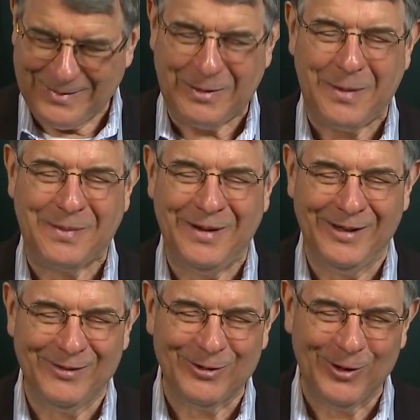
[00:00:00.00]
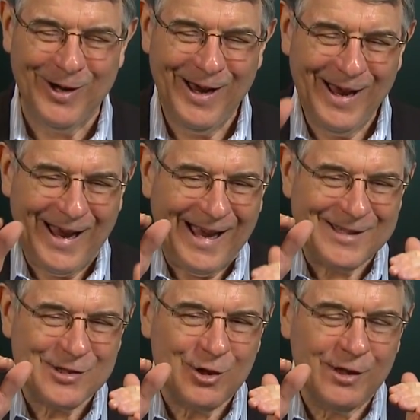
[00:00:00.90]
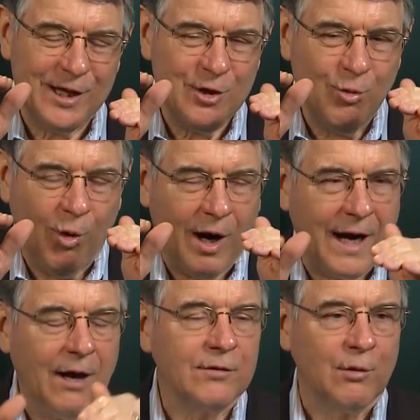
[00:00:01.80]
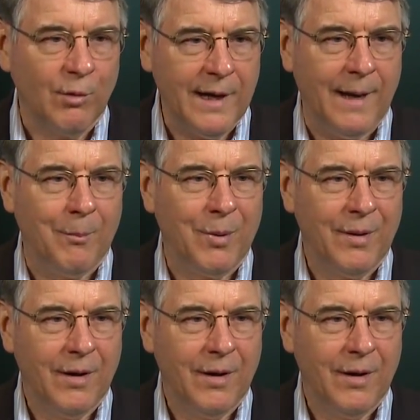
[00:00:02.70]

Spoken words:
Dripping on the floor. And so then you walk out the ramp